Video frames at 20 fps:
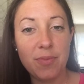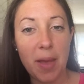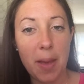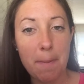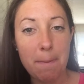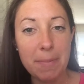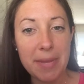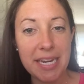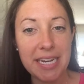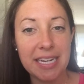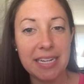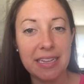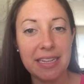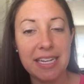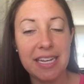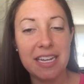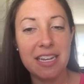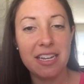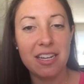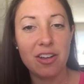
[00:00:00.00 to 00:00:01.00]

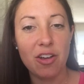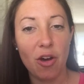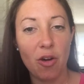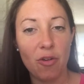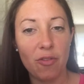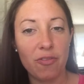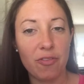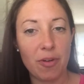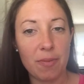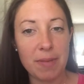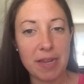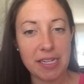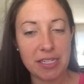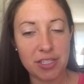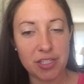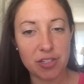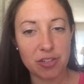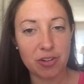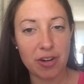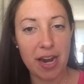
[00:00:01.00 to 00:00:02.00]
immediately go from
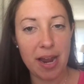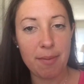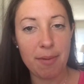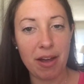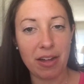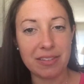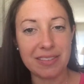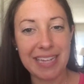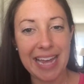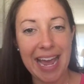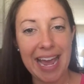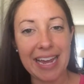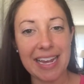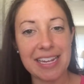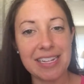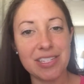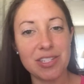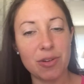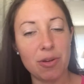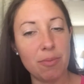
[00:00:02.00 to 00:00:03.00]
Instagram, I'll tag
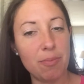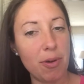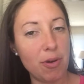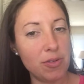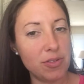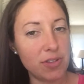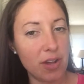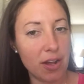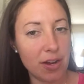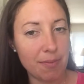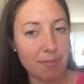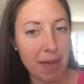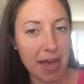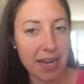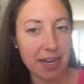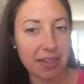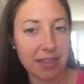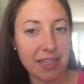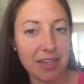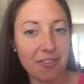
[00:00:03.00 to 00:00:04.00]
it so it posts
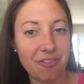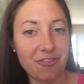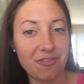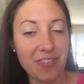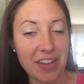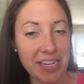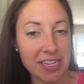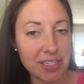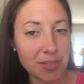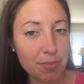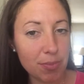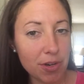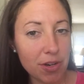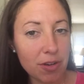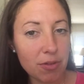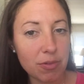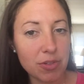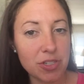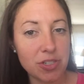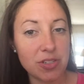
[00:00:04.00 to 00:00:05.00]
automatically to
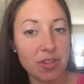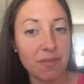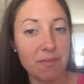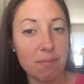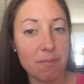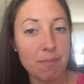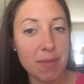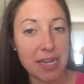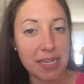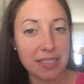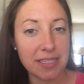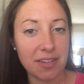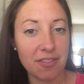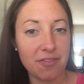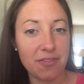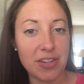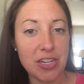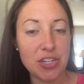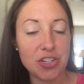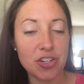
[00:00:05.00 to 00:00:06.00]
Facebook, which is an amazing
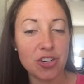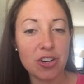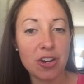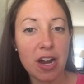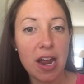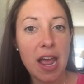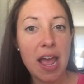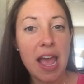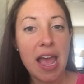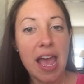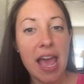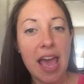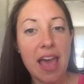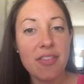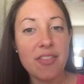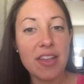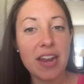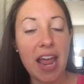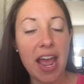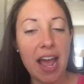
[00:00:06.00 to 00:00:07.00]
feature.
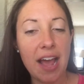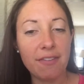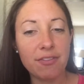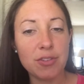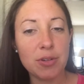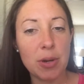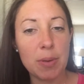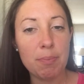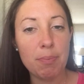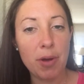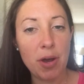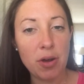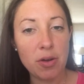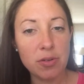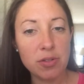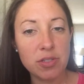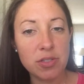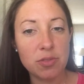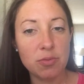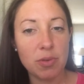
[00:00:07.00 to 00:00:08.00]
And then after it
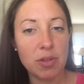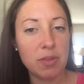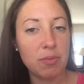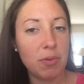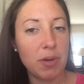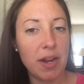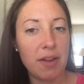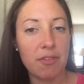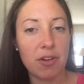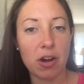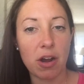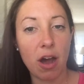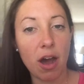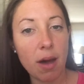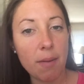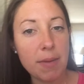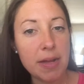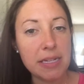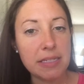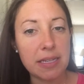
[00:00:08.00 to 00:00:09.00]
posts with whatever
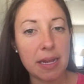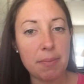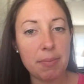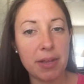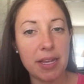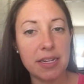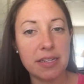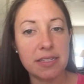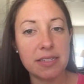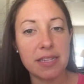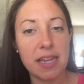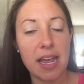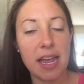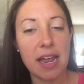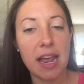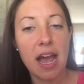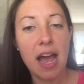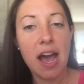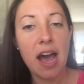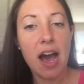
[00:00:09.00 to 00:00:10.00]
comments I plan to
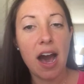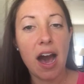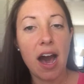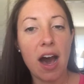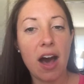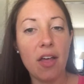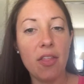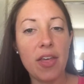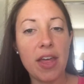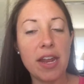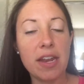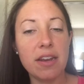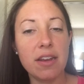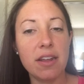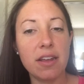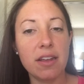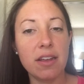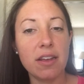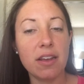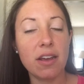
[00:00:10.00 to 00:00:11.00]
say, I'll
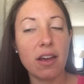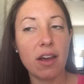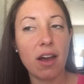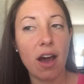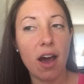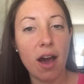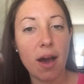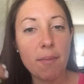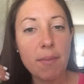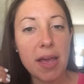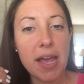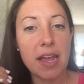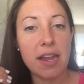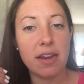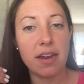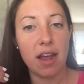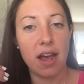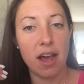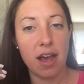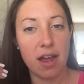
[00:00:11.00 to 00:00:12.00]
then
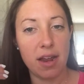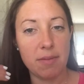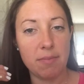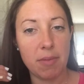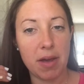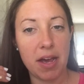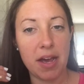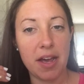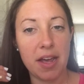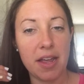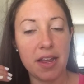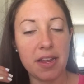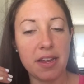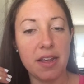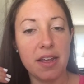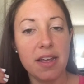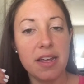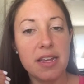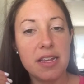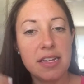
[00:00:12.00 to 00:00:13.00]
comment on my
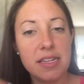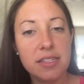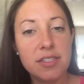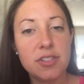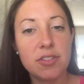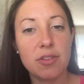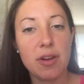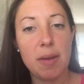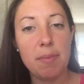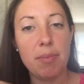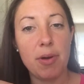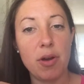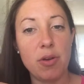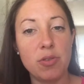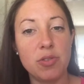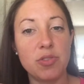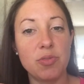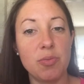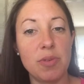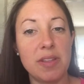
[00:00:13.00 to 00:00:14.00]
Instagram
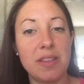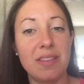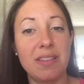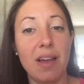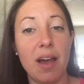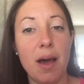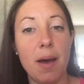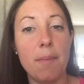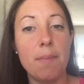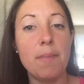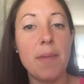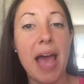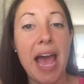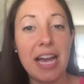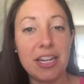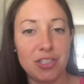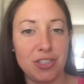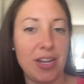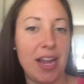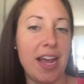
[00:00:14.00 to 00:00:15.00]
post with
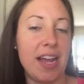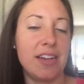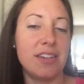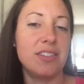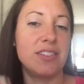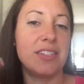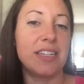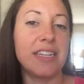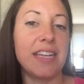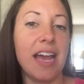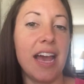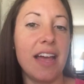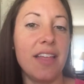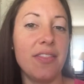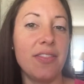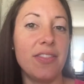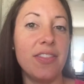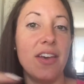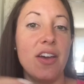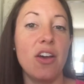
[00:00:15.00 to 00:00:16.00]
hashtags to
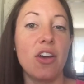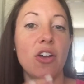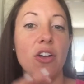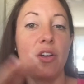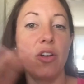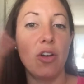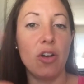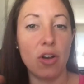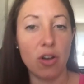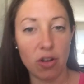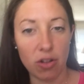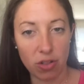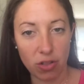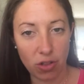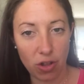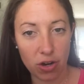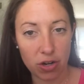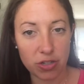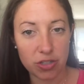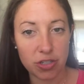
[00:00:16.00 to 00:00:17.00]
get the
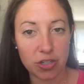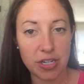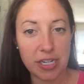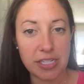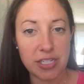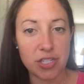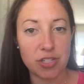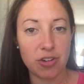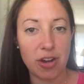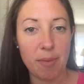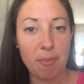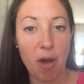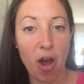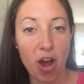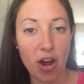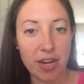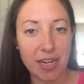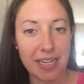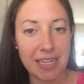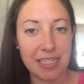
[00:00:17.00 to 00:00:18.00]
larger Instagram
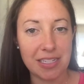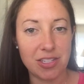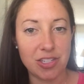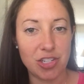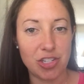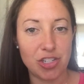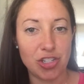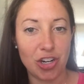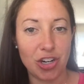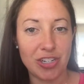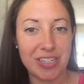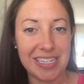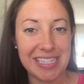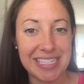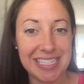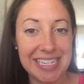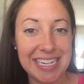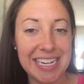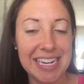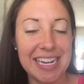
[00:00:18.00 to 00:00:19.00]
audience to start to
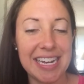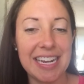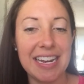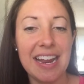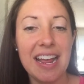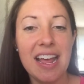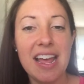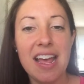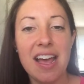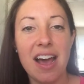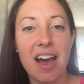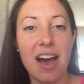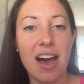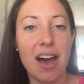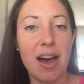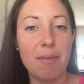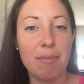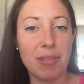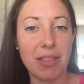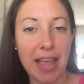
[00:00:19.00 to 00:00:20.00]
see it,
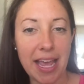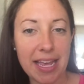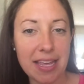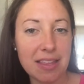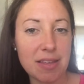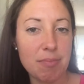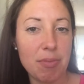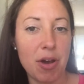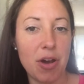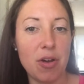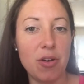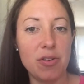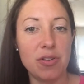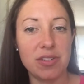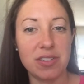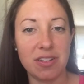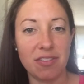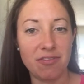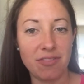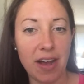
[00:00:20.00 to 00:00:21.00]
like the
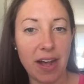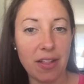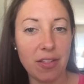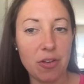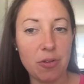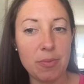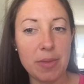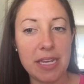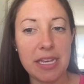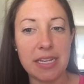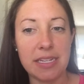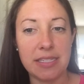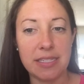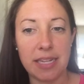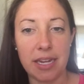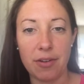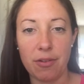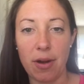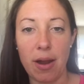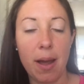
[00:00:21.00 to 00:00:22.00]
post, to follow me,
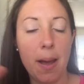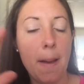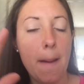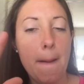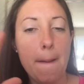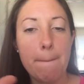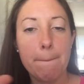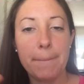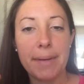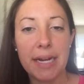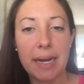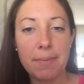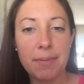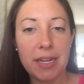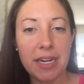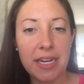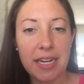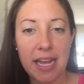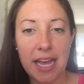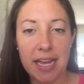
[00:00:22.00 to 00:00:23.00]
etc. But I'm
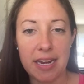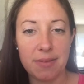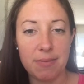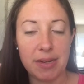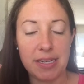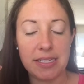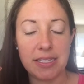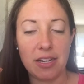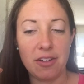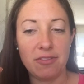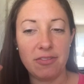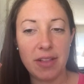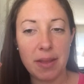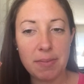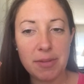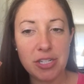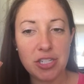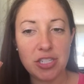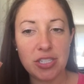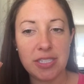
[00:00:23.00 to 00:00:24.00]
getting ahead of myself. Let
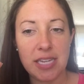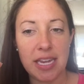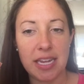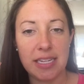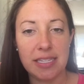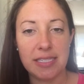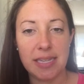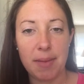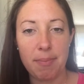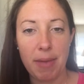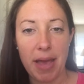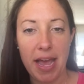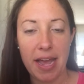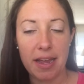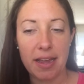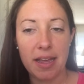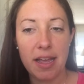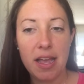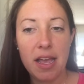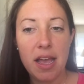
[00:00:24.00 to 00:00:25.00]
me just take a step
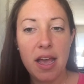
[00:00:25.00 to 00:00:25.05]
back.